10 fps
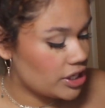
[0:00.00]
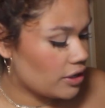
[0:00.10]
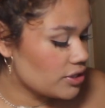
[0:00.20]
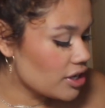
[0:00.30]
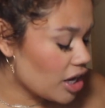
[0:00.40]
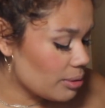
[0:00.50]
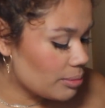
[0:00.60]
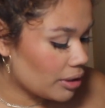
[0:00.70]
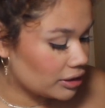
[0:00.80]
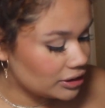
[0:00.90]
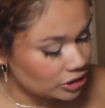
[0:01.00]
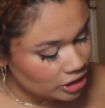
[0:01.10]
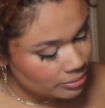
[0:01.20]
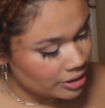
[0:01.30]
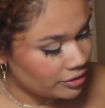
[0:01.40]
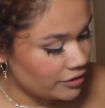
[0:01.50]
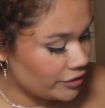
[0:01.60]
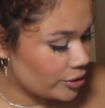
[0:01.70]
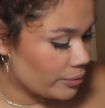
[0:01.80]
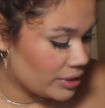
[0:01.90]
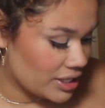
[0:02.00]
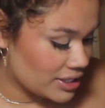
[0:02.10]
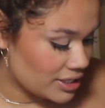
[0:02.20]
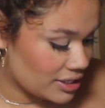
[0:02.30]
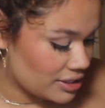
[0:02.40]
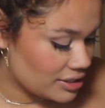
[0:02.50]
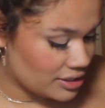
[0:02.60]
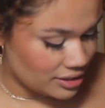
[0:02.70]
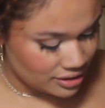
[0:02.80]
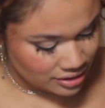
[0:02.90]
I also got on my BoxyCharm. I don't even know what this is.